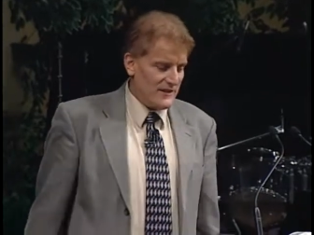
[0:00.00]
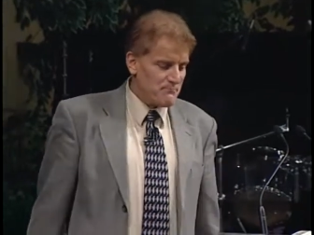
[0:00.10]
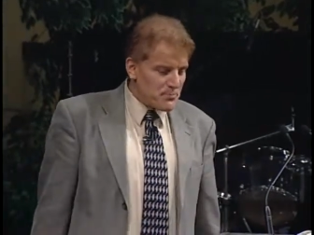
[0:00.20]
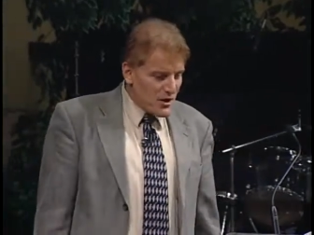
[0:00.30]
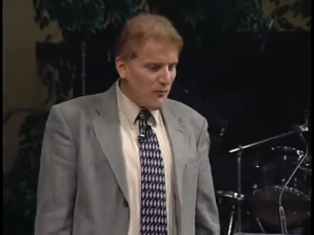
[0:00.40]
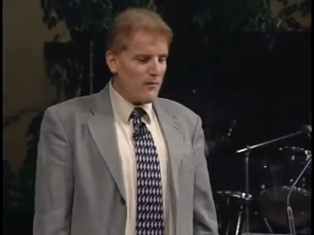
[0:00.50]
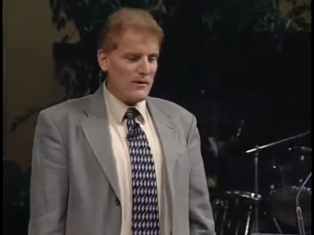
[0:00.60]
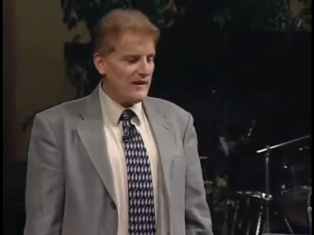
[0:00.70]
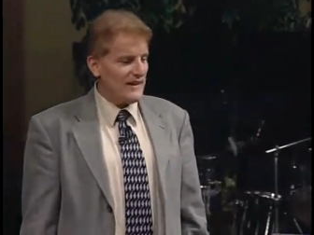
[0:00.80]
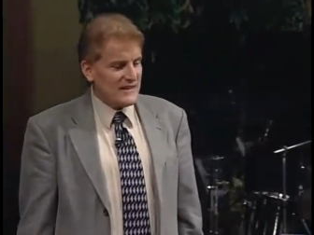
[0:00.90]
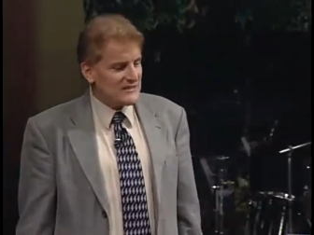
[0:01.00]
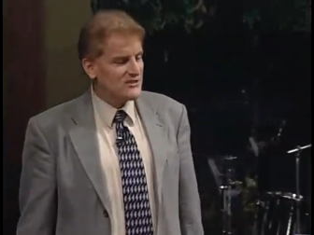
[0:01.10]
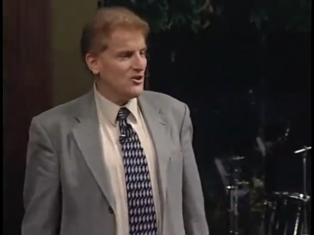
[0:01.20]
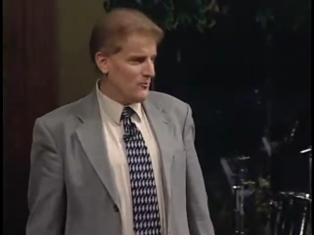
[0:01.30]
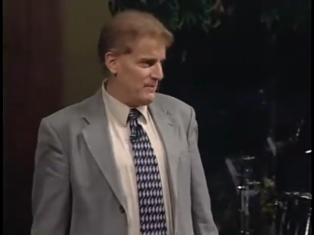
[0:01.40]
It probably is
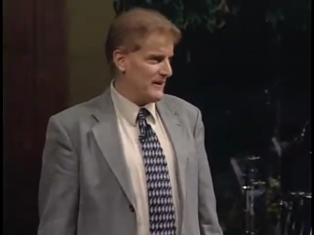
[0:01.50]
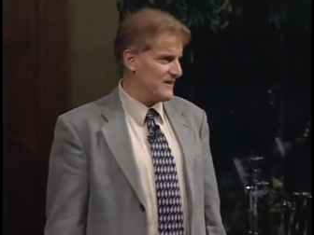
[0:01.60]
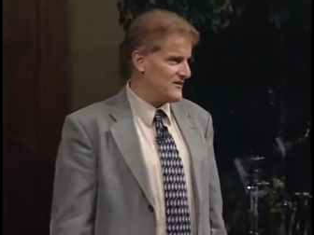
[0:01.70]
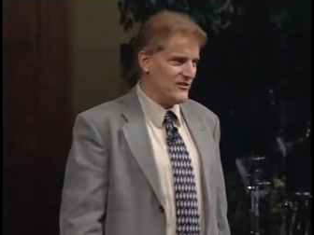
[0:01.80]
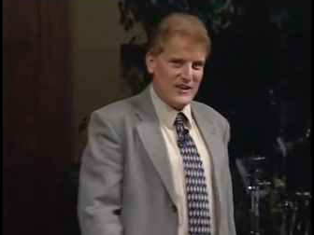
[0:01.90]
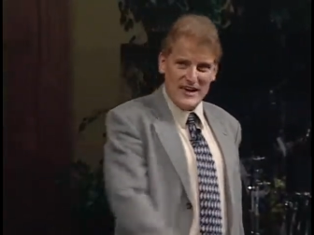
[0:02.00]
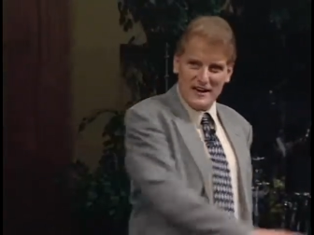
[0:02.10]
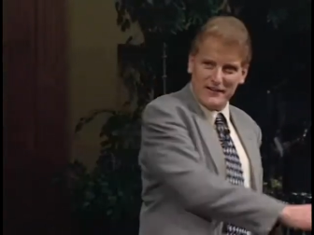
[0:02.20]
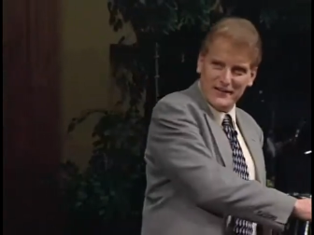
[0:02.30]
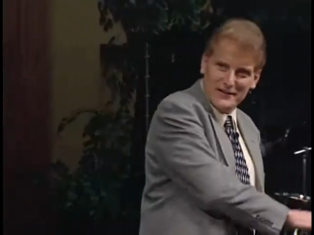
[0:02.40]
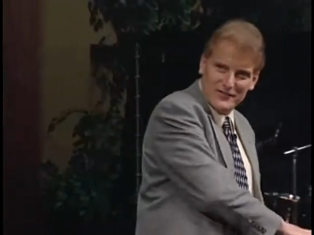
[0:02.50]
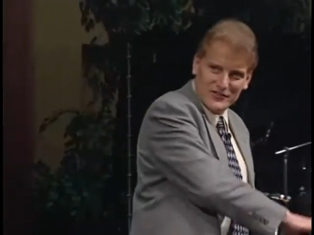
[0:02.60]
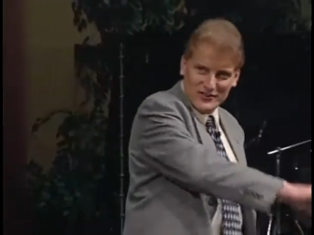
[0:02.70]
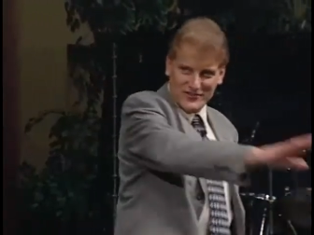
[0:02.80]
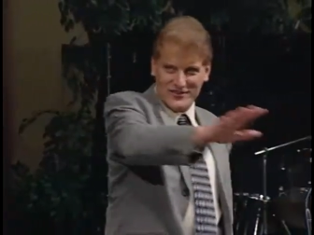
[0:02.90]
no bigger than the area of
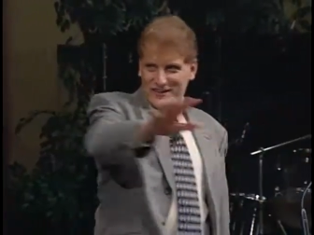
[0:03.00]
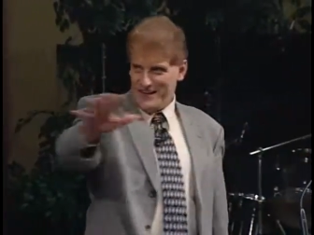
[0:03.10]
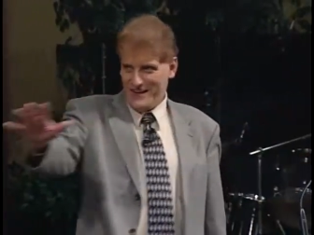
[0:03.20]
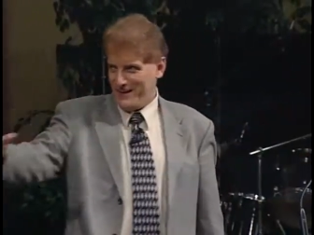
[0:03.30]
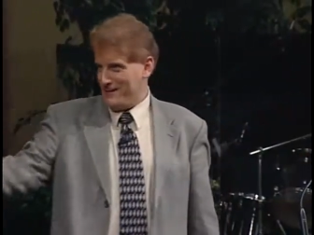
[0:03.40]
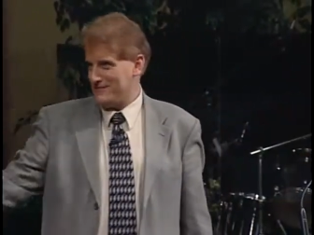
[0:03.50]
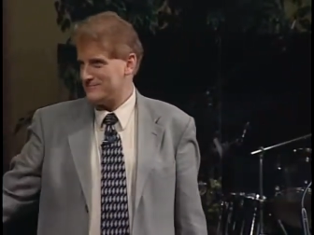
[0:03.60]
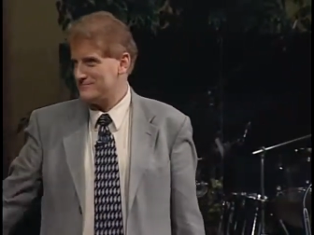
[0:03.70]
the GTA.